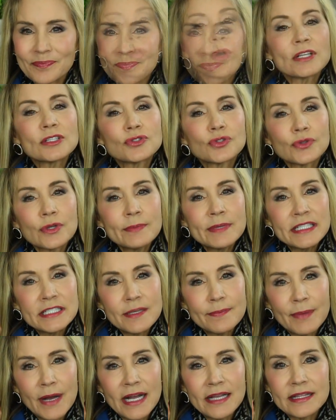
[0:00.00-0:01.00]
What drew me to
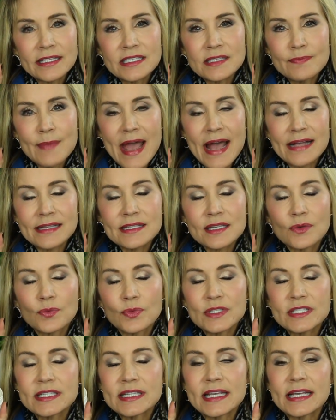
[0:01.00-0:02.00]
buy this mask
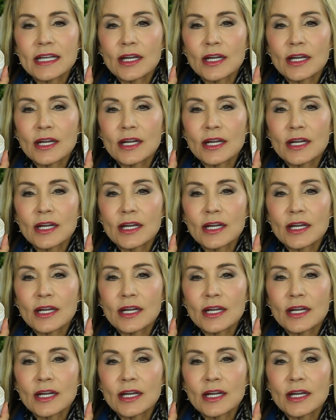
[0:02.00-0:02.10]
was the